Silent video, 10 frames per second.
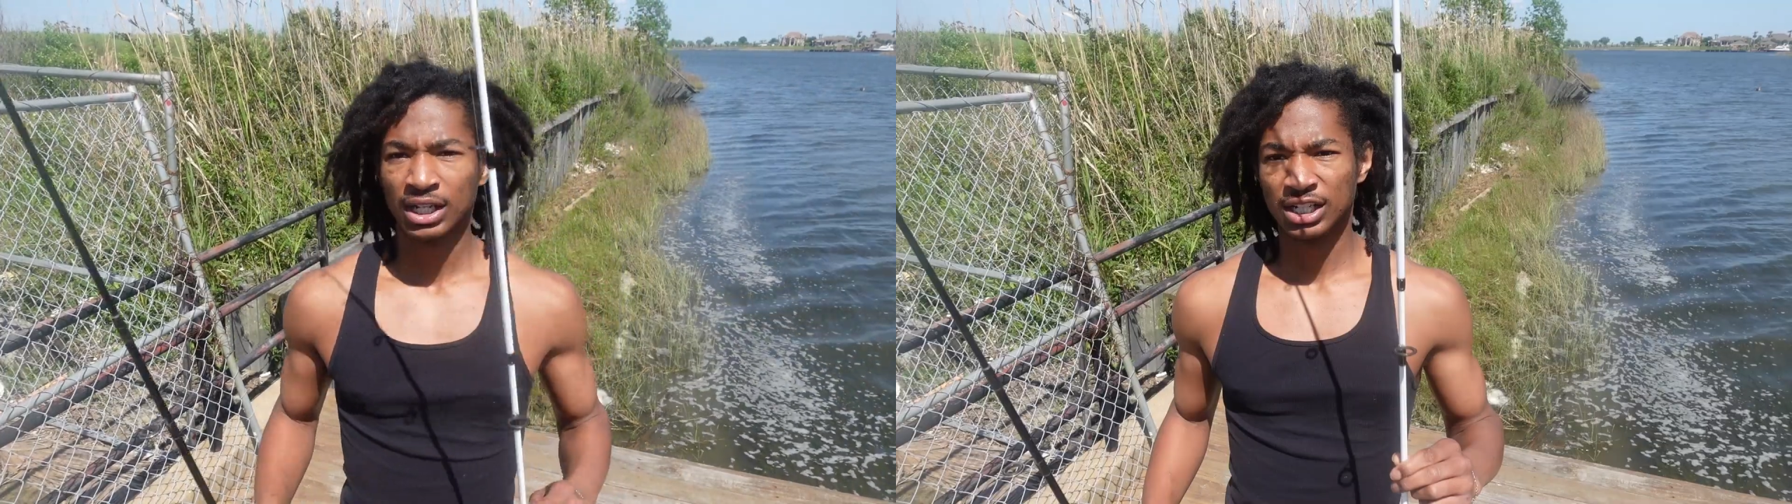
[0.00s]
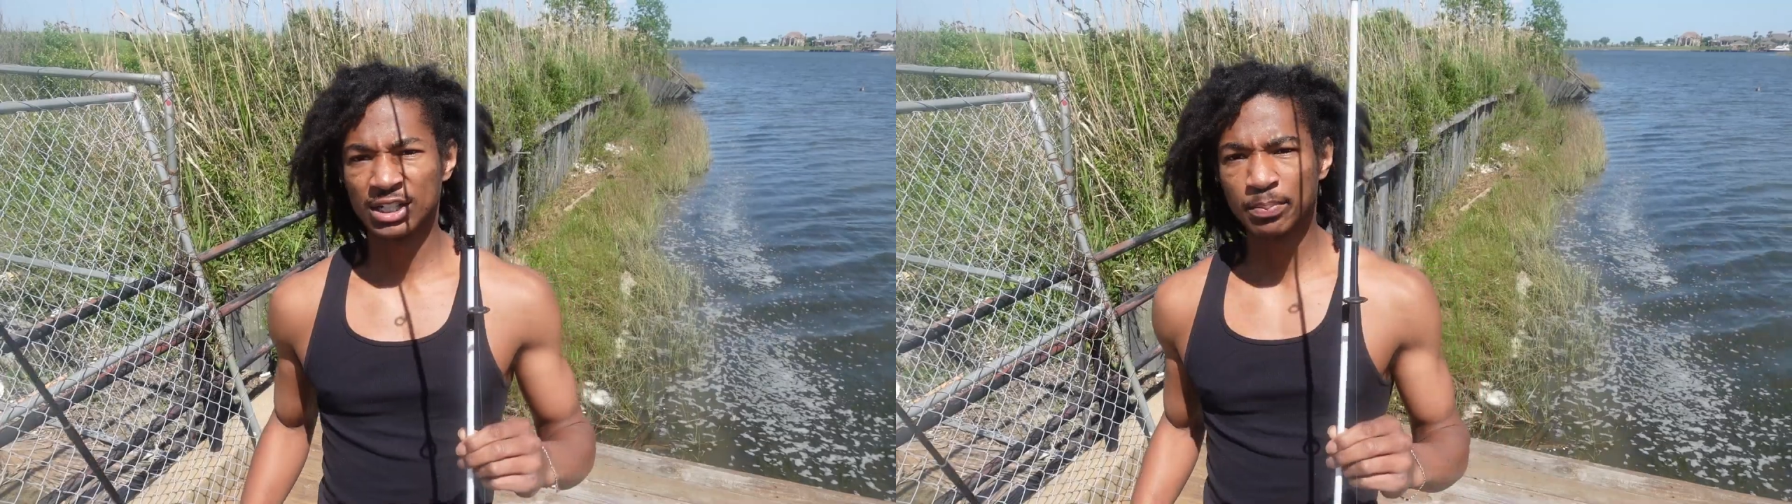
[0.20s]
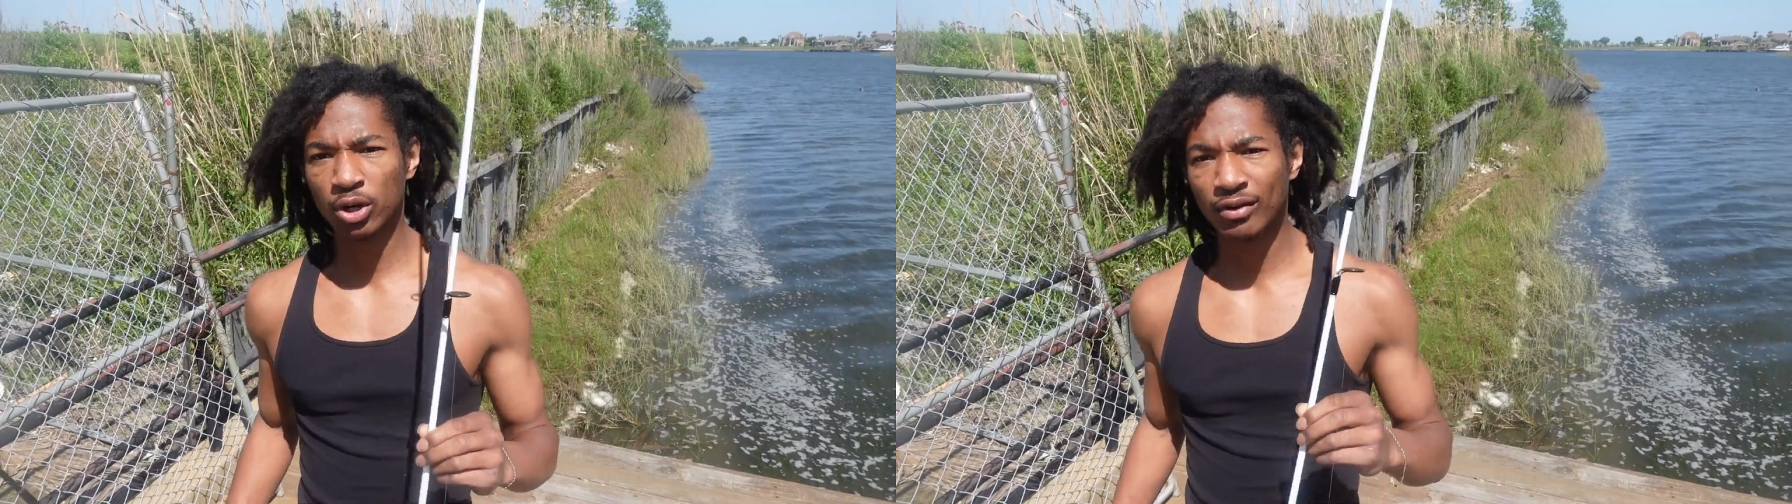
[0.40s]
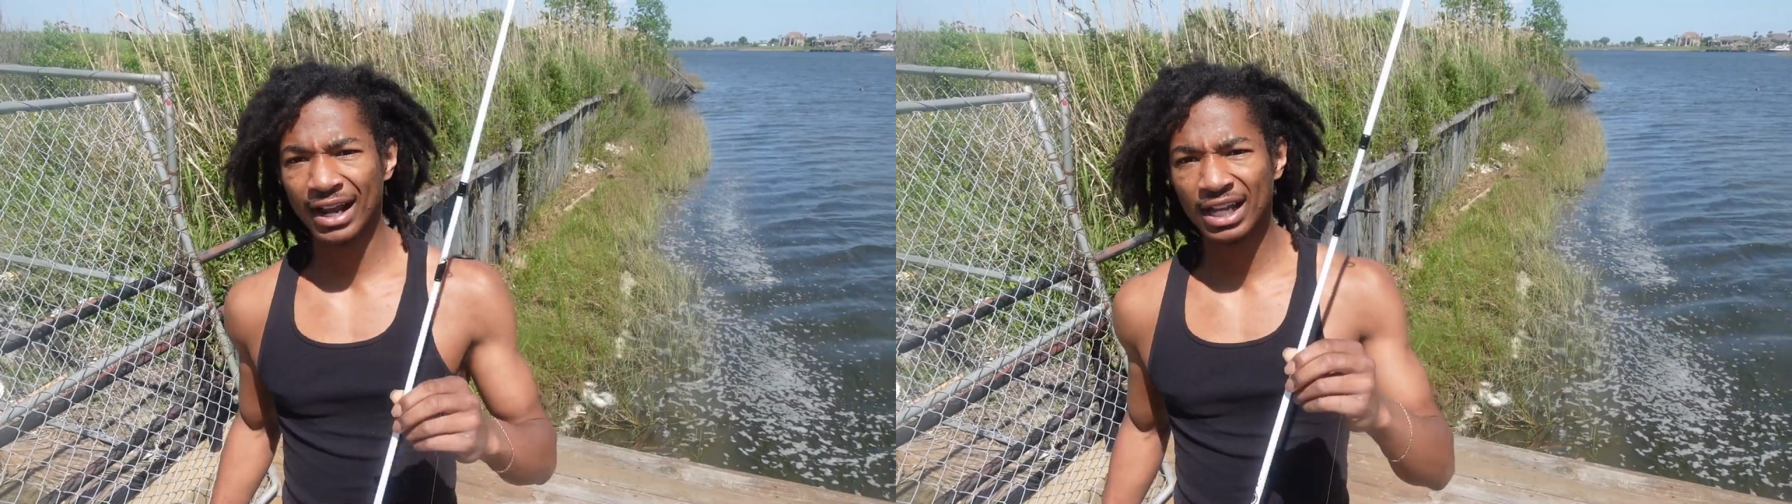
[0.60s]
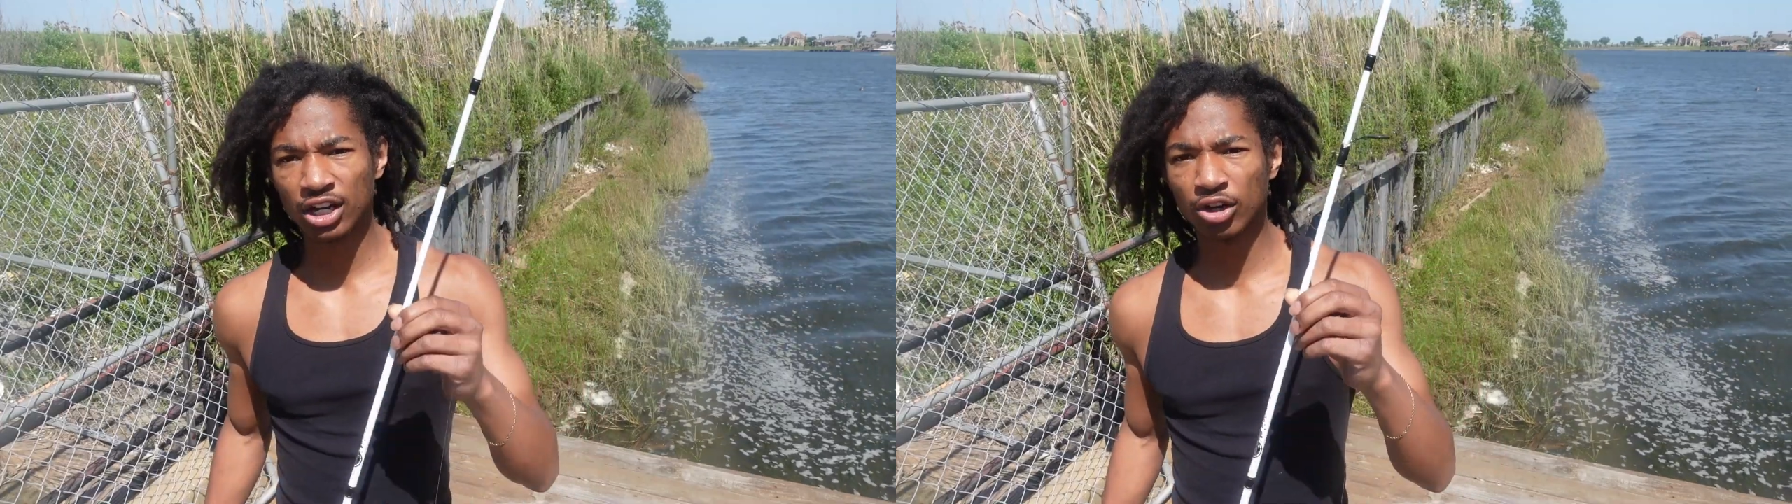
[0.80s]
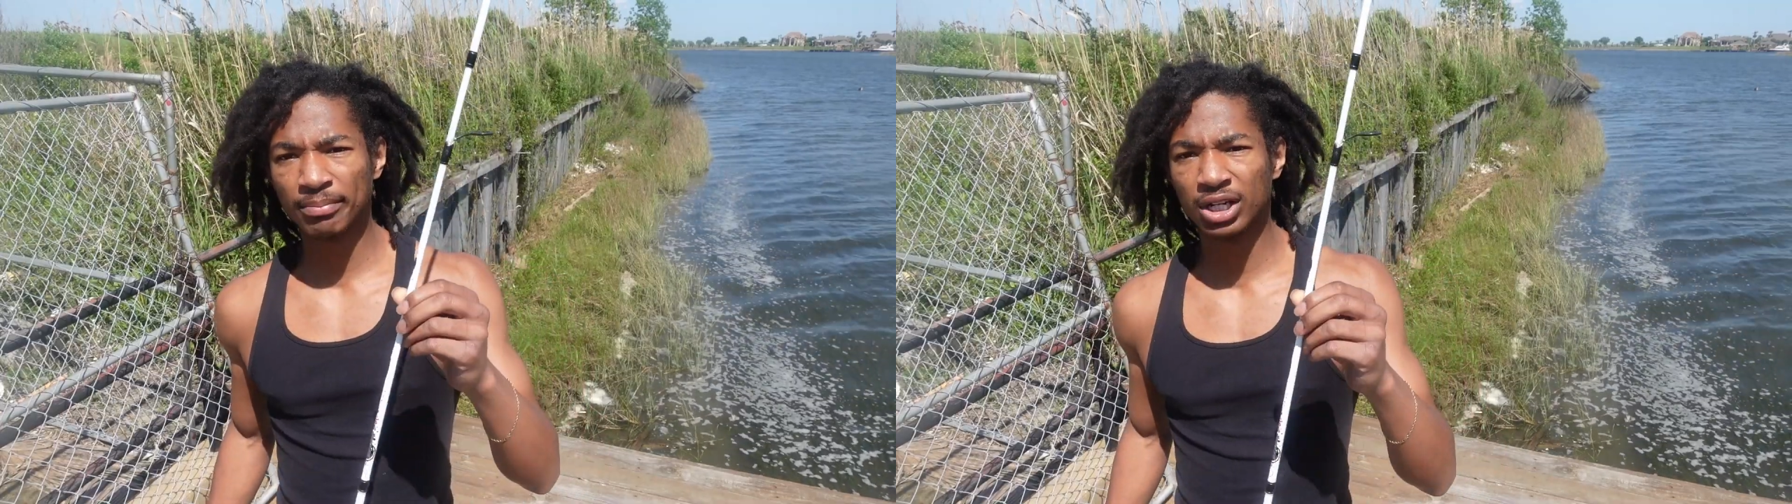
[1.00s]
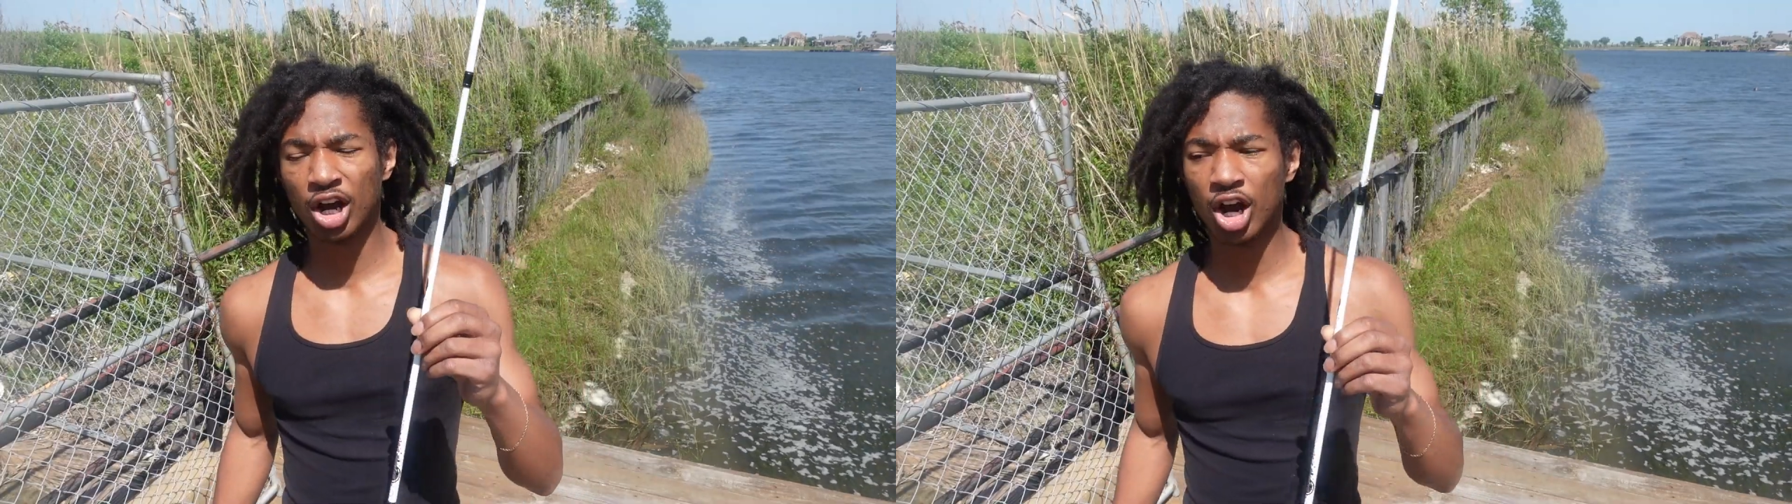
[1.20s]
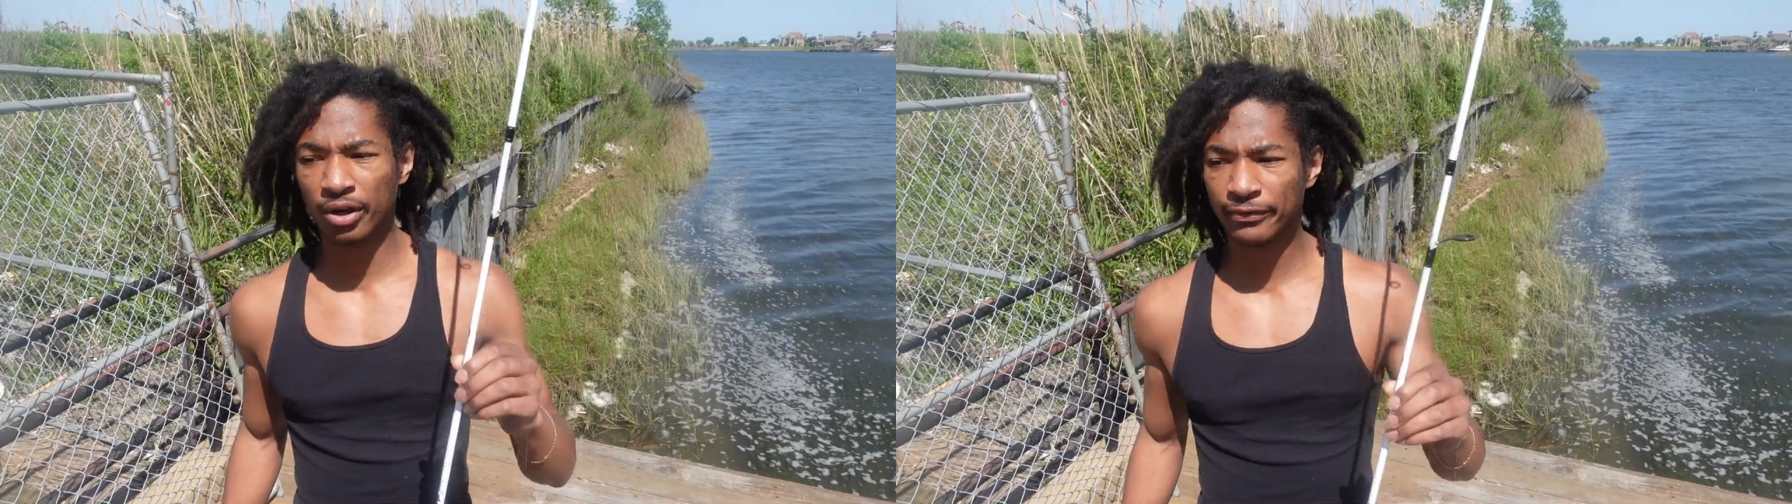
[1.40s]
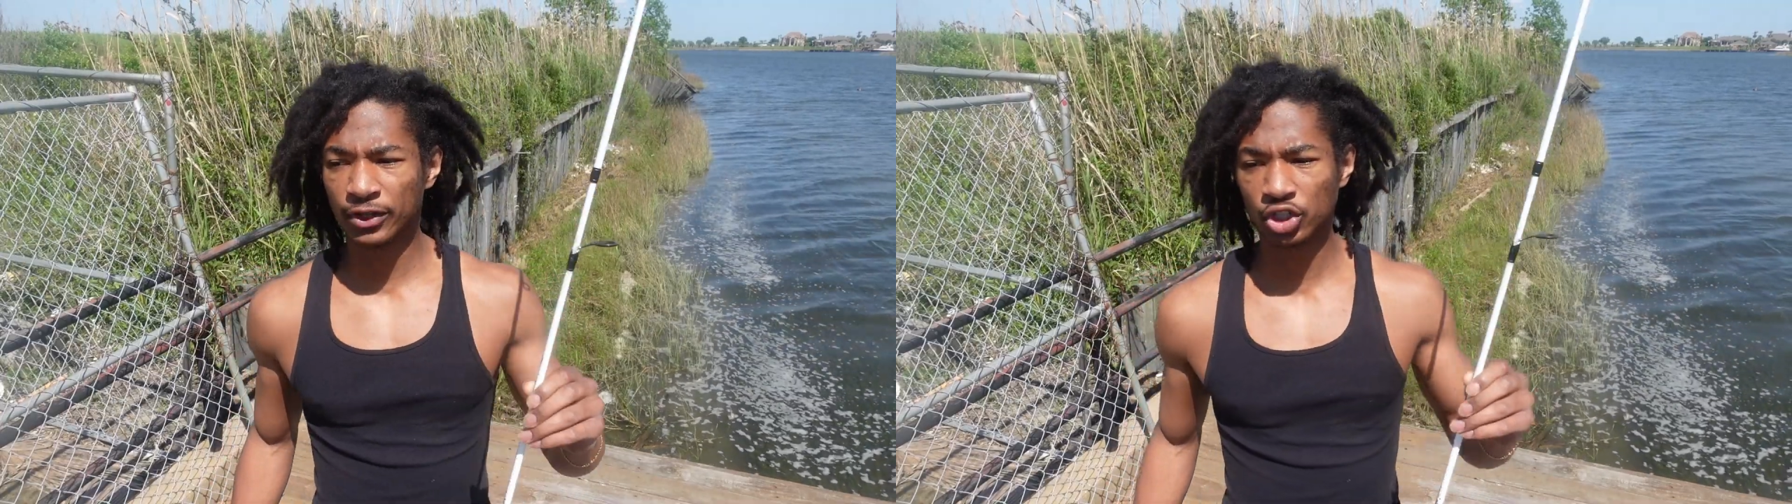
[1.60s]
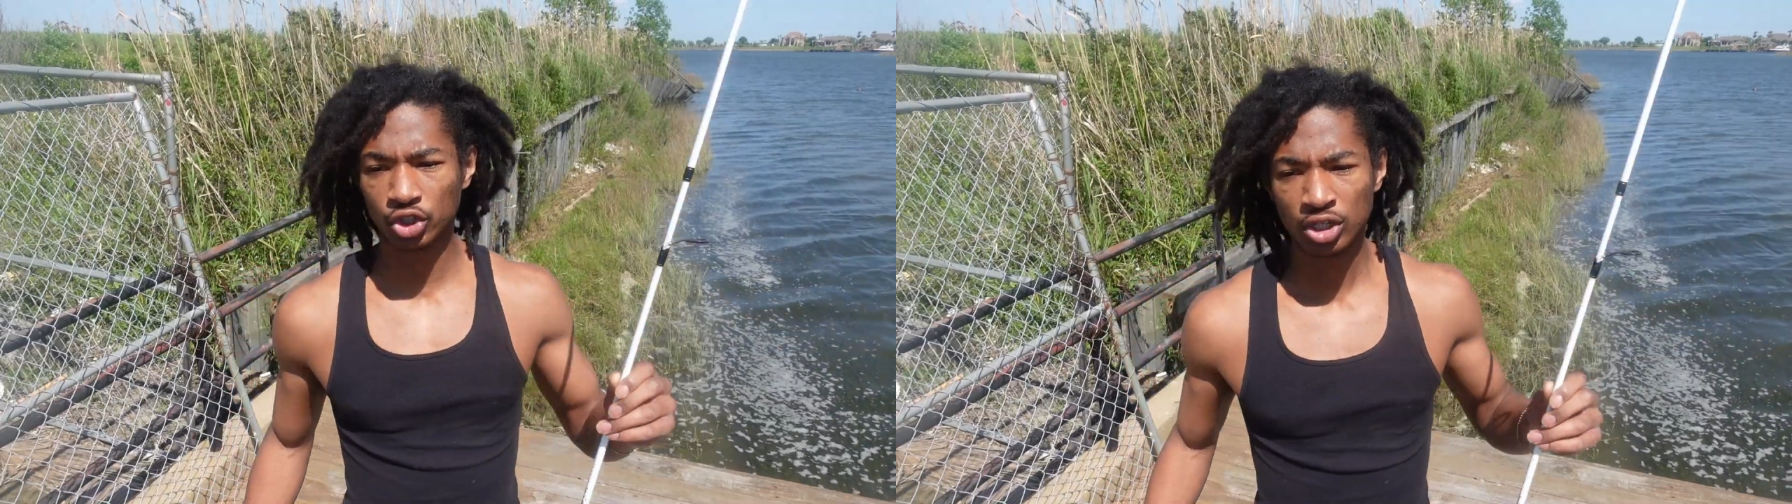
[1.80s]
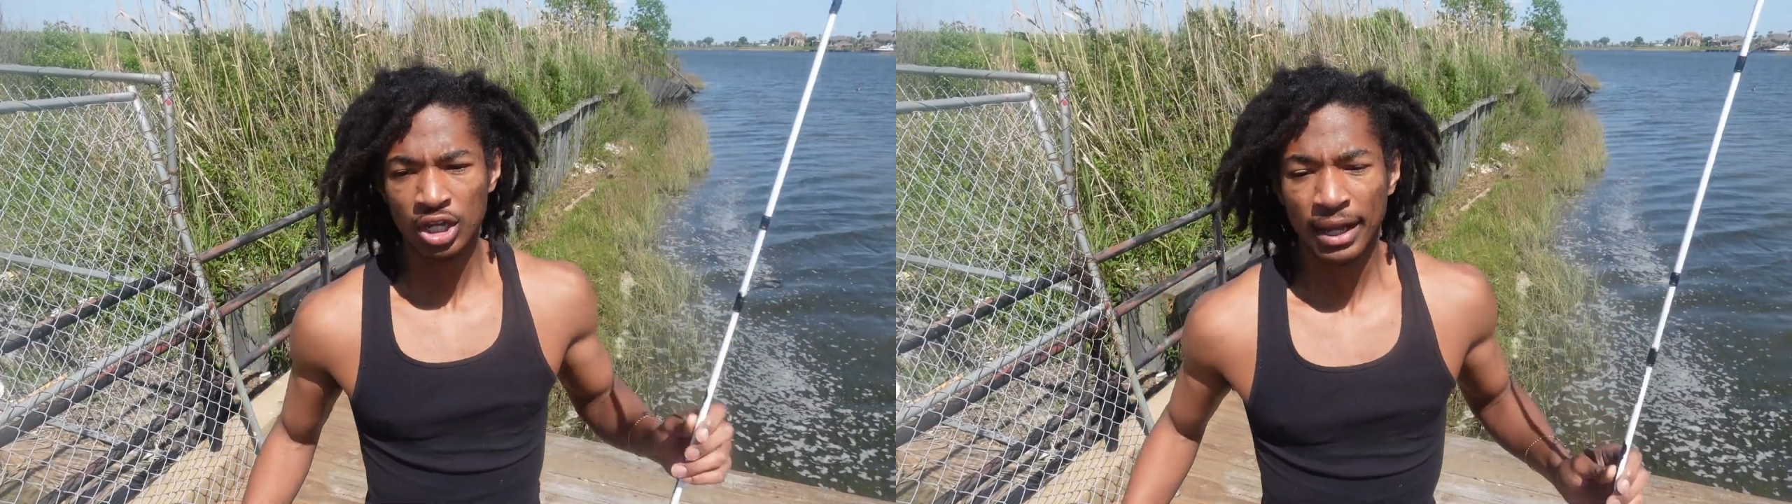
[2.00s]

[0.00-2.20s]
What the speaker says: This pole right here gonna be the artificial,